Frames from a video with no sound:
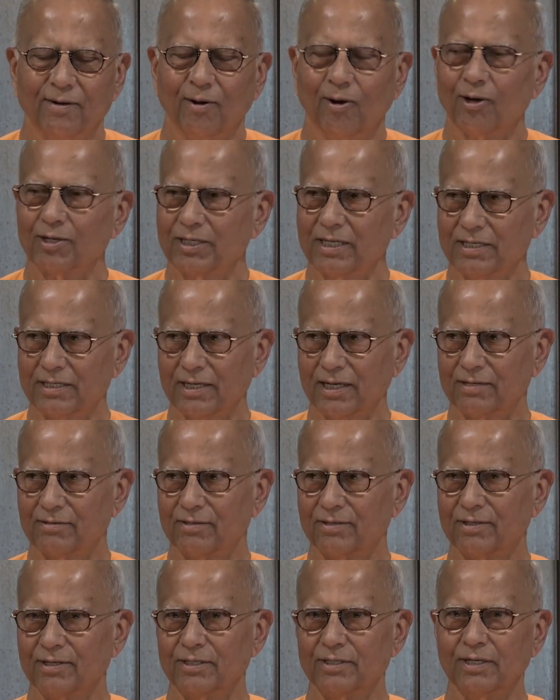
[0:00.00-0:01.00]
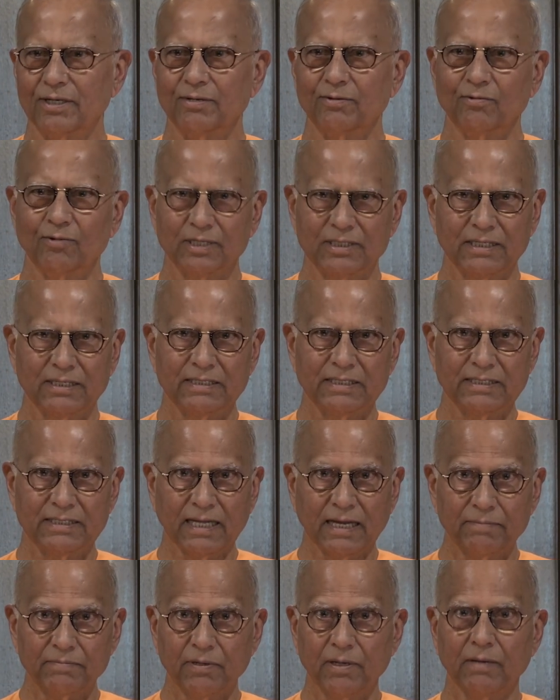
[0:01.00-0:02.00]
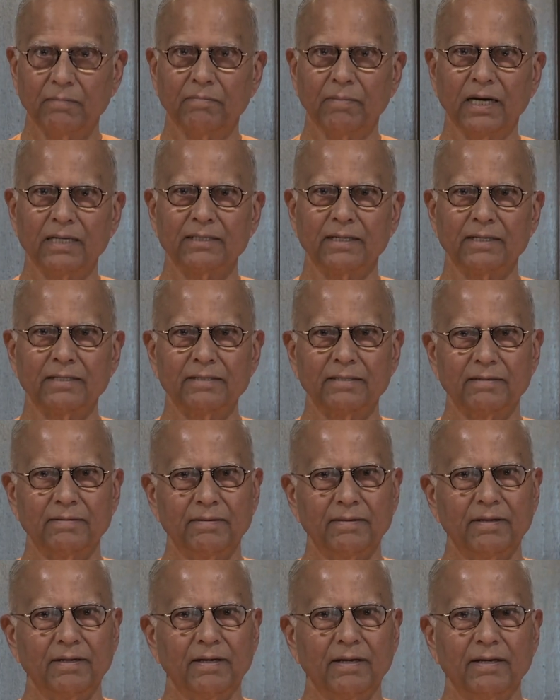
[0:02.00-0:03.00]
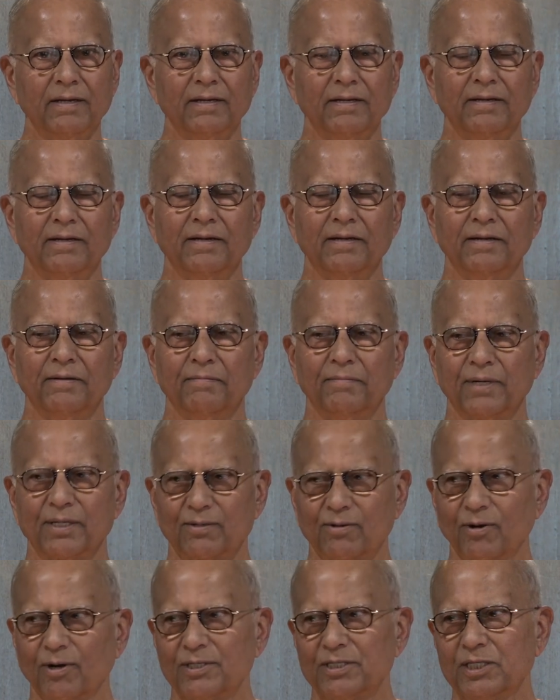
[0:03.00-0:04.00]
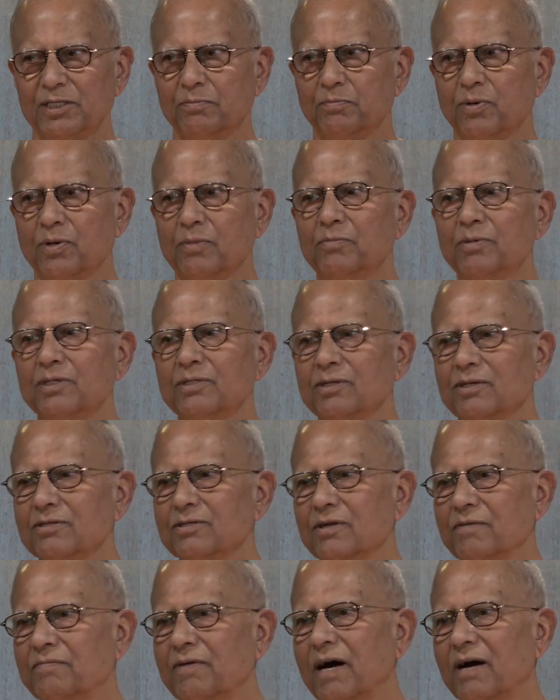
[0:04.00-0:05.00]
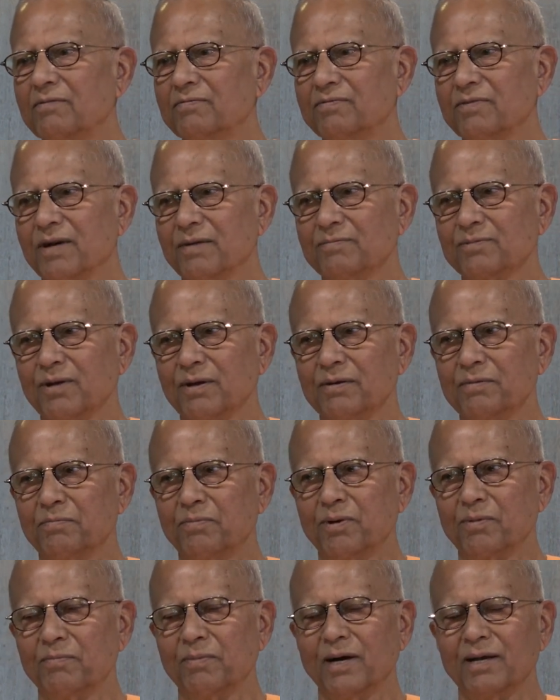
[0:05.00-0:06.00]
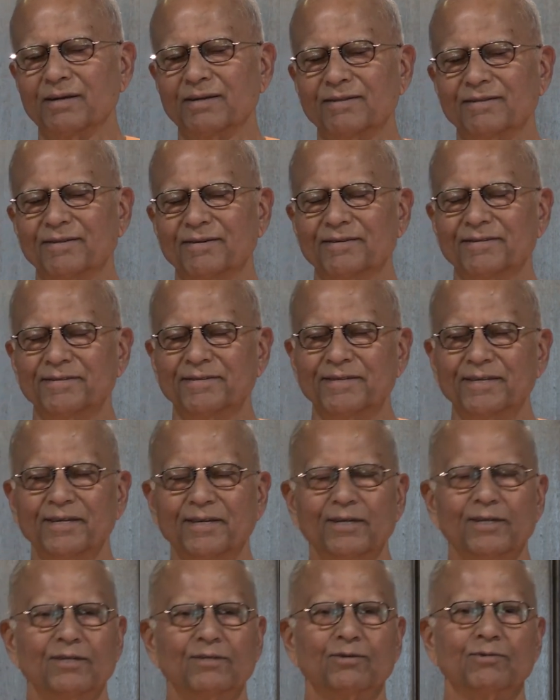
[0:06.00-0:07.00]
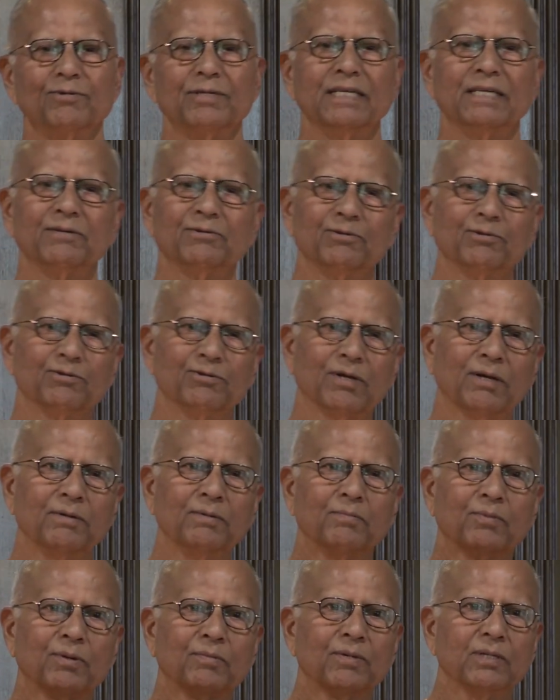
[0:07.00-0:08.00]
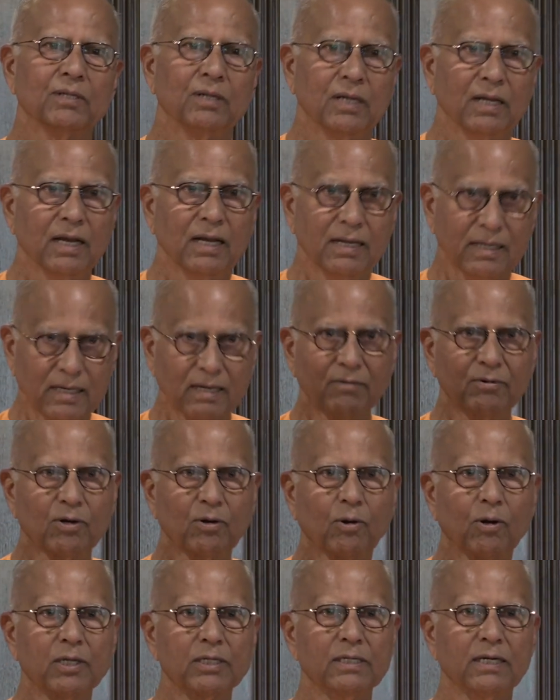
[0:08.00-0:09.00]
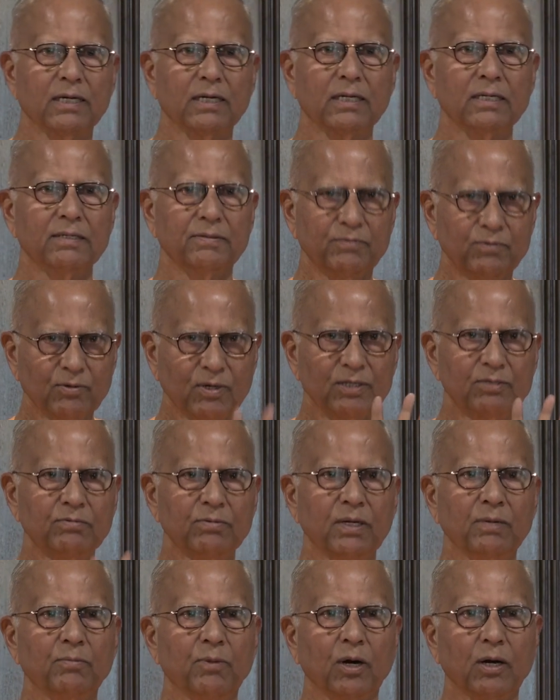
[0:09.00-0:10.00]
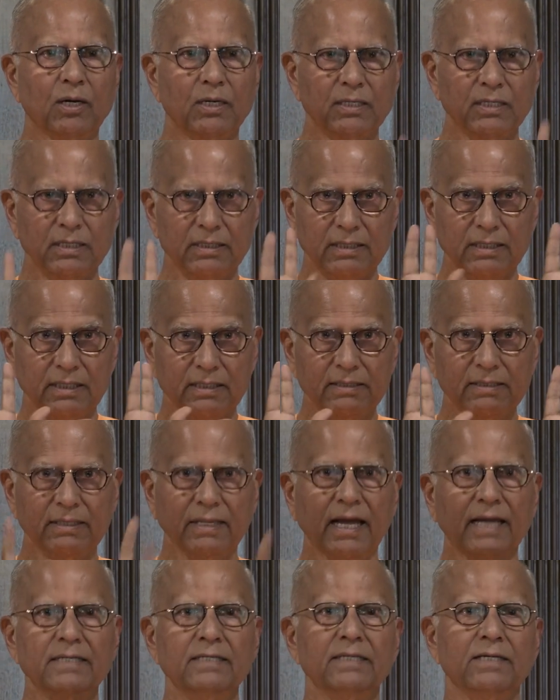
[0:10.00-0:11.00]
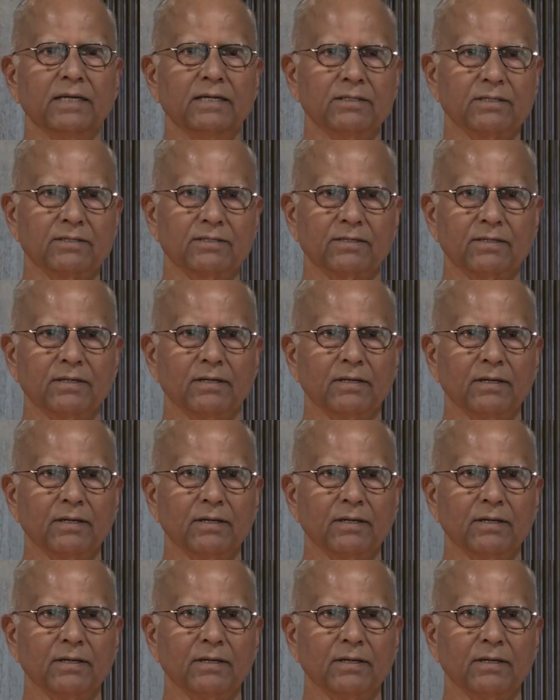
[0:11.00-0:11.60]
Asheshanandaji, who was a disciple of Mother, but got his Brahmacharya Bhav from Swami Brahmananda. So he went to Swami Brahmananda. In our order, if you want to be a monk, it needs nine years.